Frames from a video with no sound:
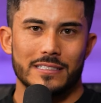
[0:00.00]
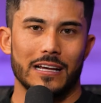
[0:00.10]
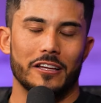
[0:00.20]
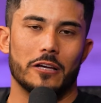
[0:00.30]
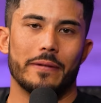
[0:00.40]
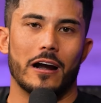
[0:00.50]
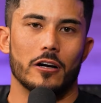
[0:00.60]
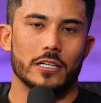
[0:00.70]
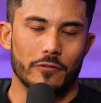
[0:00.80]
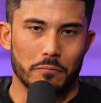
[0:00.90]
telling you about
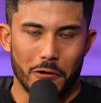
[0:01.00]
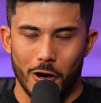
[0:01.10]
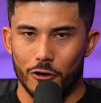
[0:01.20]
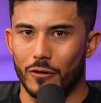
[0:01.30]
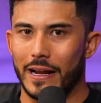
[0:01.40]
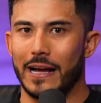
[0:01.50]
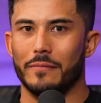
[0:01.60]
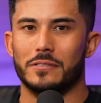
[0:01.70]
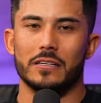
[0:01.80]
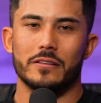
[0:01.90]
our different
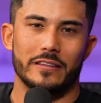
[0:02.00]
programs,